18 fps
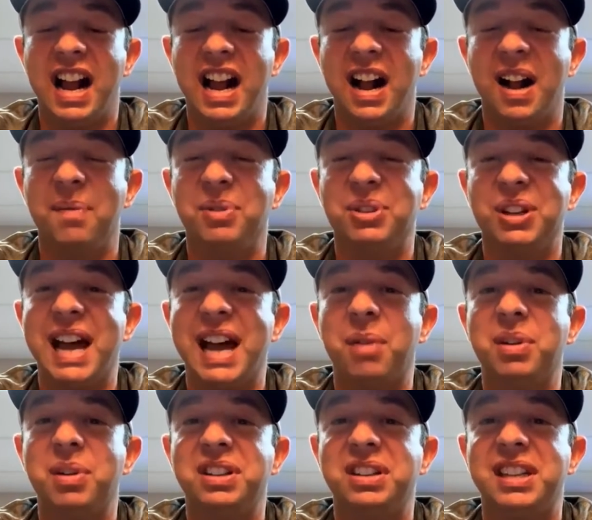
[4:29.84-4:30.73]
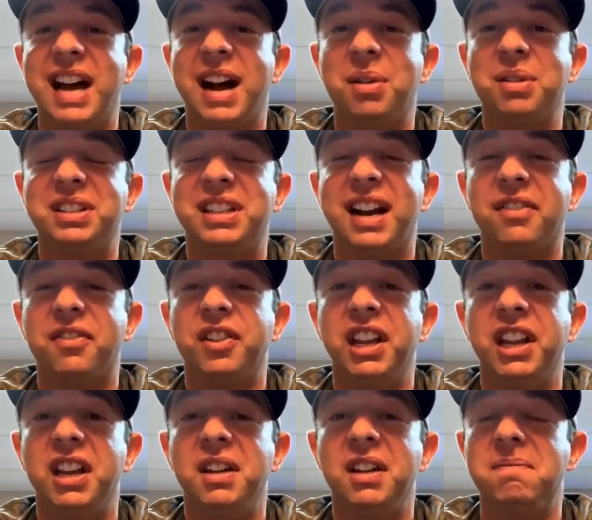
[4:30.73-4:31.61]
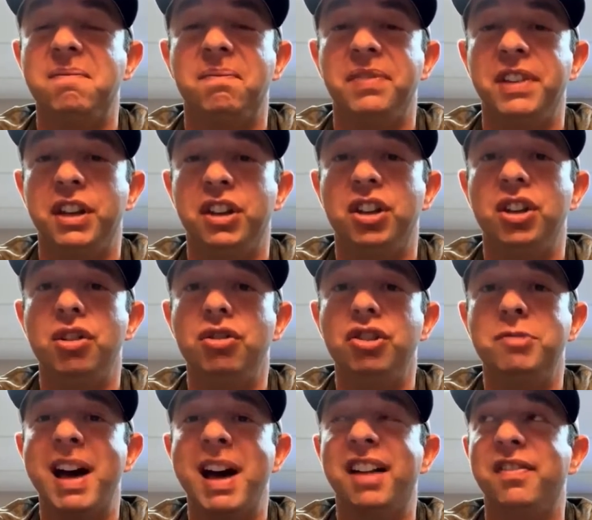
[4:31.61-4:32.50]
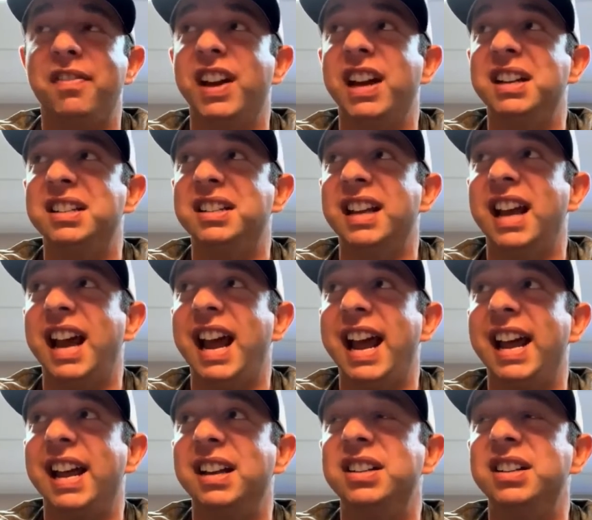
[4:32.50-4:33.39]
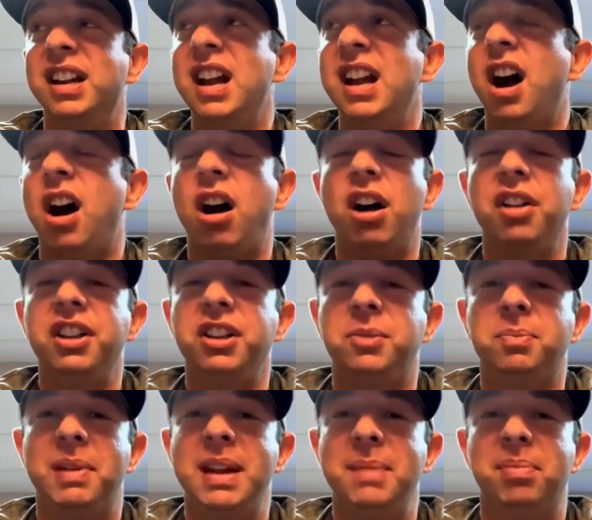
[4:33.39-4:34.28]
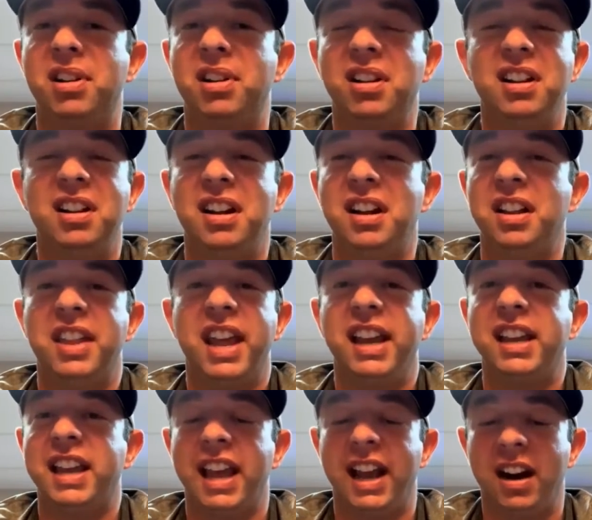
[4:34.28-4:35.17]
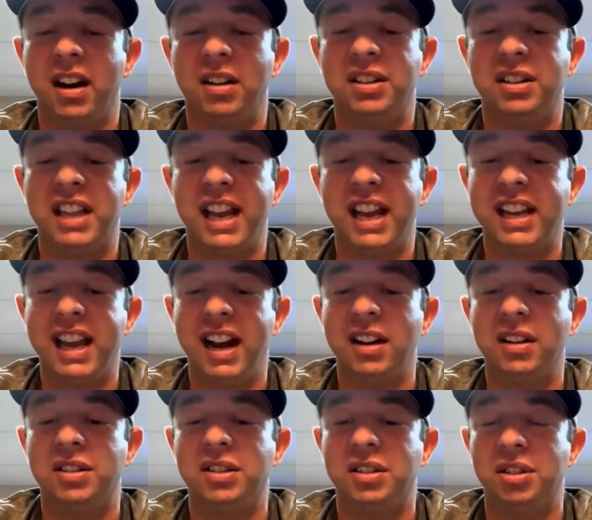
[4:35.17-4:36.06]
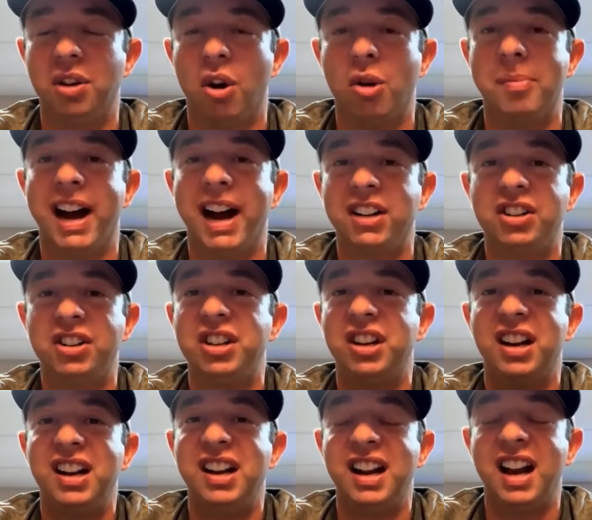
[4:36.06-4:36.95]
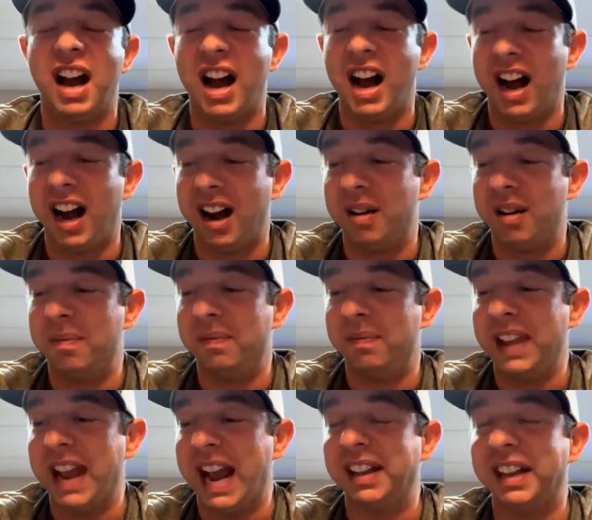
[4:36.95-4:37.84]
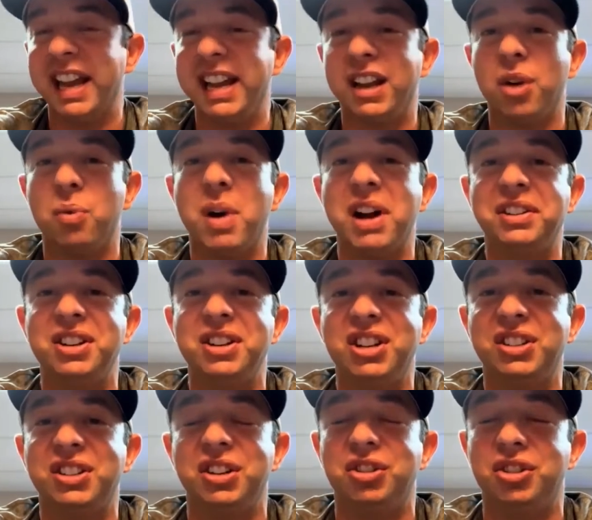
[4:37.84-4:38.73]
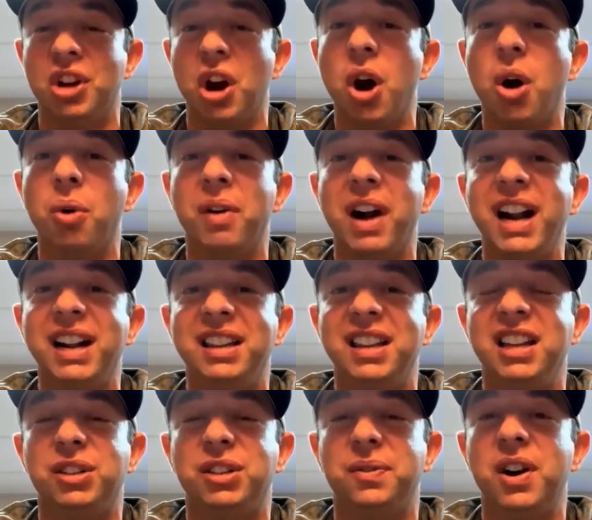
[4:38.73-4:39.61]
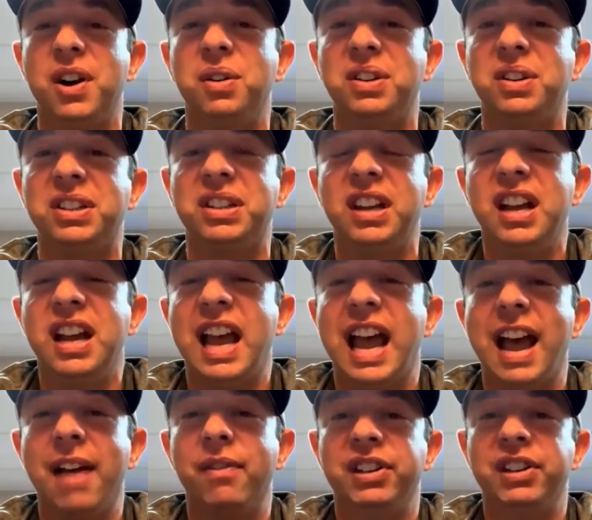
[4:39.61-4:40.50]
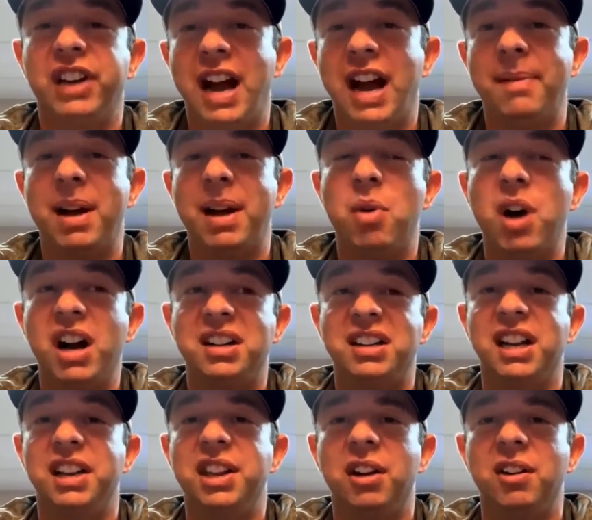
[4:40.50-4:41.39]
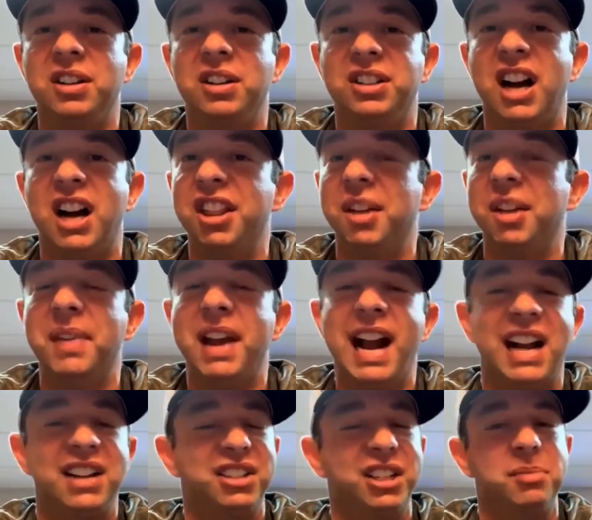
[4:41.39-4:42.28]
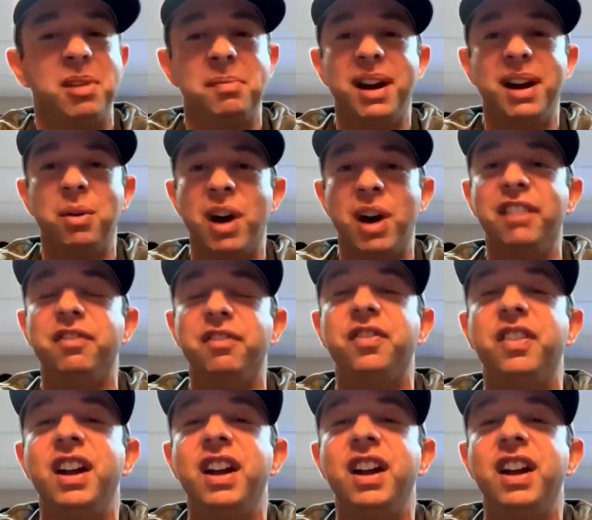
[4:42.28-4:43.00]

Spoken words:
So that was definitely huge benefits. And all these people, they cared so much. And it wasn't just a show, right? These folks, every time I walked in there and saw them, they asked about my wife.